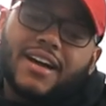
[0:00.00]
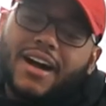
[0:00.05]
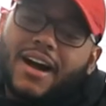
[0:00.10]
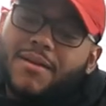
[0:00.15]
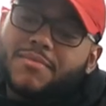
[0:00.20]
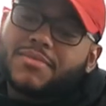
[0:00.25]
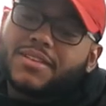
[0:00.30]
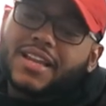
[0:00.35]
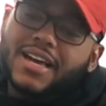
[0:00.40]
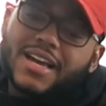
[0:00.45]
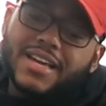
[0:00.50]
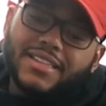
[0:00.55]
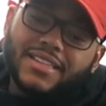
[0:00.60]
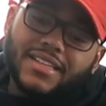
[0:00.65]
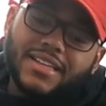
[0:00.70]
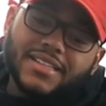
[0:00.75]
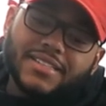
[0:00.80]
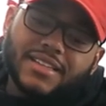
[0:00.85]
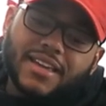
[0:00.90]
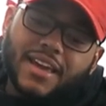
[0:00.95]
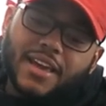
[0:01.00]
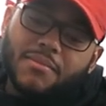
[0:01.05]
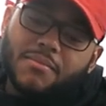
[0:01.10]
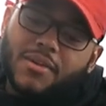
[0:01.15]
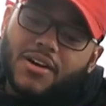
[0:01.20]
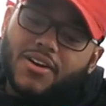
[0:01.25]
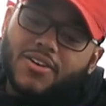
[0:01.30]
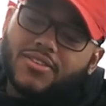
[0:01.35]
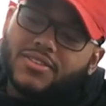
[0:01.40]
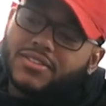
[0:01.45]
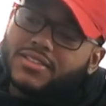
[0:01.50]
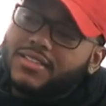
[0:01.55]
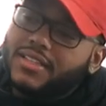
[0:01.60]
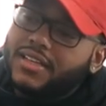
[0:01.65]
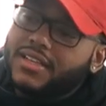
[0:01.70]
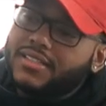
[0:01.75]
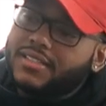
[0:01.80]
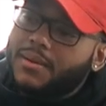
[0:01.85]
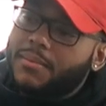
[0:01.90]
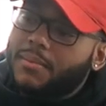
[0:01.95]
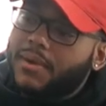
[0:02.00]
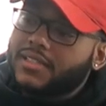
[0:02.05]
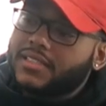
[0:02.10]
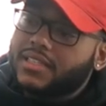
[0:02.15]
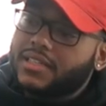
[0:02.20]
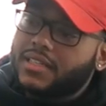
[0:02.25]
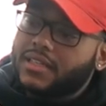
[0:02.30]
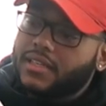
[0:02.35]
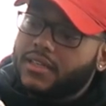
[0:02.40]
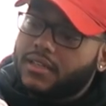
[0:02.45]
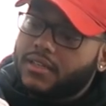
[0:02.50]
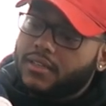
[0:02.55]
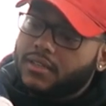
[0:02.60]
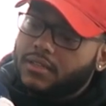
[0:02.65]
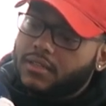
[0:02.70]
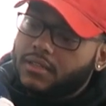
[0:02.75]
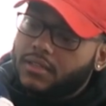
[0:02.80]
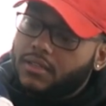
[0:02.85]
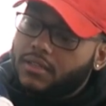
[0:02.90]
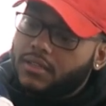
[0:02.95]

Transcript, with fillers: I'm glad these came out. These are much cleaner.